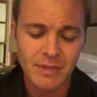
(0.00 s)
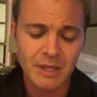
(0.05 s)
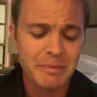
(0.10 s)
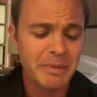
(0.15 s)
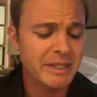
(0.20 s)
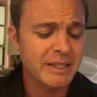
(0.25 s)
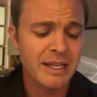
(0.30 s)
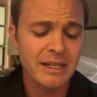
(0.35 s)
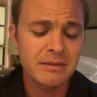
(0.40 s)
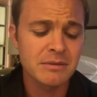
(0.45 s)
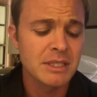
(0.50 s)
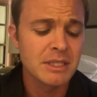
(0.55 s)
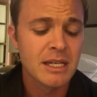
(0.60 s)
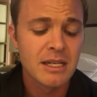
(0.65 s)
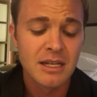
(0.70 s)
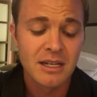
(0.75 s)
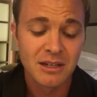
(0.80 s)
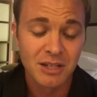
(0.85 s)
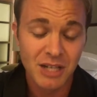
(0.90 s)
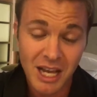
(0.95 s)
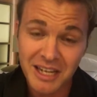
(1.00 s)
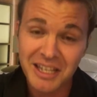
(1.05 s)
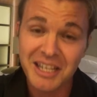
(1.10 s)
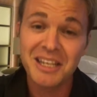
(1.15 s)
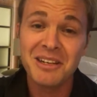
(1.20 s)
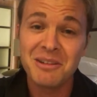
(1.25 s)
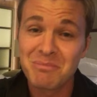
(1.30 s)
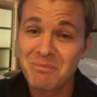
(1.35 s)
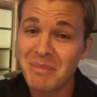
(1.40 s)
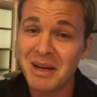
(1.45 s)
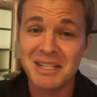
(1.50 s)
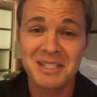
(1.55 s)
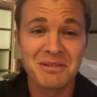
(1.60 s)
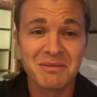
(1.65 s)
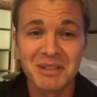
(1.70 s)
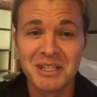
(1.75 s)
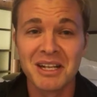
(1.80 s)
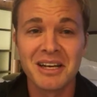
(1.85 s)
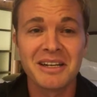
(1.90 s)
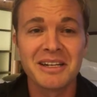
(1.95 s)
But then
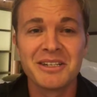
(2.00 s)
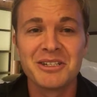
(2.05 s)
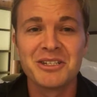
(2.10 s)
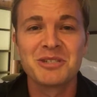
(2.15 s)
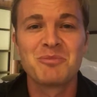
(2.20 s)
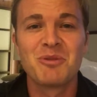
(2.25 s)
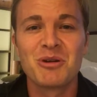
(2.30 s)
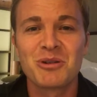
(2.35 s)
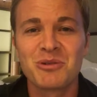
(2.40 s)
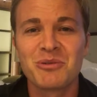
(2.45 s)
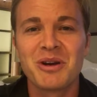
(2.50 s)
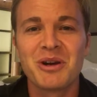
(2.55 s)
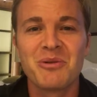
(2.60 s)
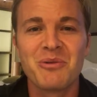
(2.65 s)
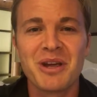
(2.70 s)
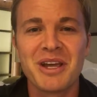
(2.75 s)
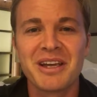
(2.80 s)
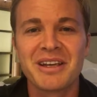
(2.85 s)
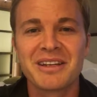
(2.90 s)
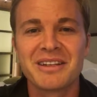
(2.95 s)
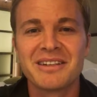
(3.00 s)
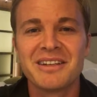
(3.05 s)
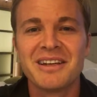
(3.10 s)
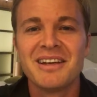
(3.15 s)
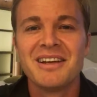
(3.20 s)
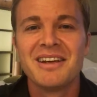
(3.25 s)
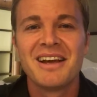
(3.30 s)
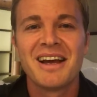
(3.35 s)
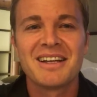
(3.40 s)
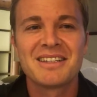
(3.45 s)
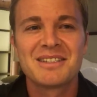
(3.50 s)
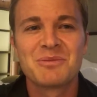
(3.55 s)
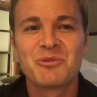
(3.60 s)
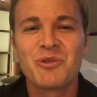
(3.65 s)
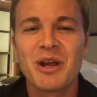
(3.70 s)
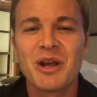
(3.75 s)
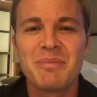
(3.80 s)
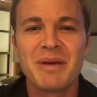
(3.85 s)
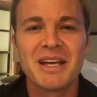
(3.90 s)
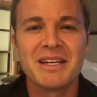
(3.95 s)
massively lucky, just broke the rear wing and had some
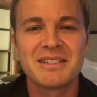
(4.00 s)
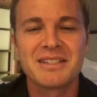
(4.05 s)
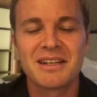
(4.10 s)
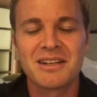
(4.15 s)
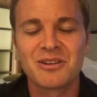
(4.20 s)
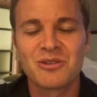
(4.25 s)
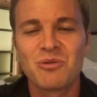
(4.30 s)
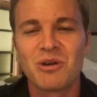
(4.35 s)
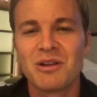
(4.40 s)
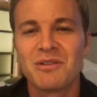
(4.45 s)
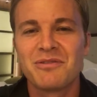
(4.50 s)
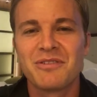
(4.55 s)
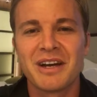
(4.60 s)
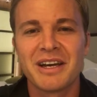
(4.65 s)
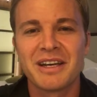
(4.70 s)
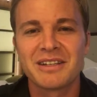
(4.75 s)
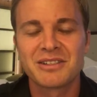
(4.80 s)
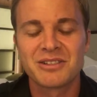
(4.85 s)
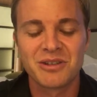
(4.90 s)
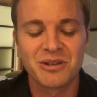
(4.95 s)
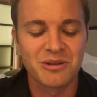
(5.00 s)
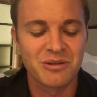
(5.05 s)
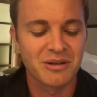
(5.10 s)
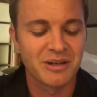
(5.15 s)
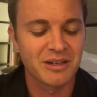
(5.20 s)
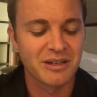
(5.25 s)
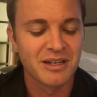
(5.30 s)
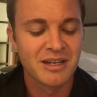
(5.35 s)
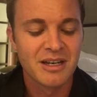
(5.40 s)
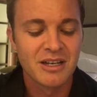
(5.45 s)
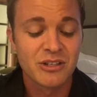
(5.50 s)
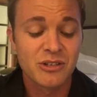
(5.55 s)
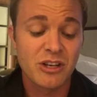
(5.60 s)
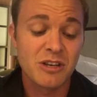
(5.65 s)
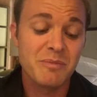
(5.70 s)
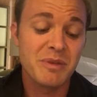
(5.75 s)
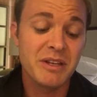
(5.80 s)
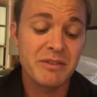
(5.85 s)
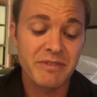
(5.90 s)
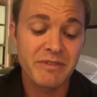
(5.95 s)
great pace then in qualifying. So he
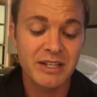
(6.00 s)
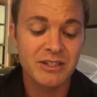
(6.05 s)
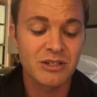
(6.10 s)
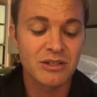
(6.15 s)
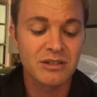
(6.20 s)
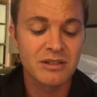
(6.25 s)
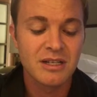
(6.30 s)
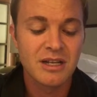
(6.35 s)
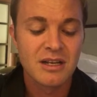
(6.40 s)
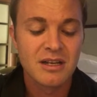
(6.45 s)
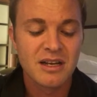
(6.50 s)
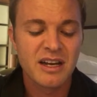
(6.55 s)
beat Vettel.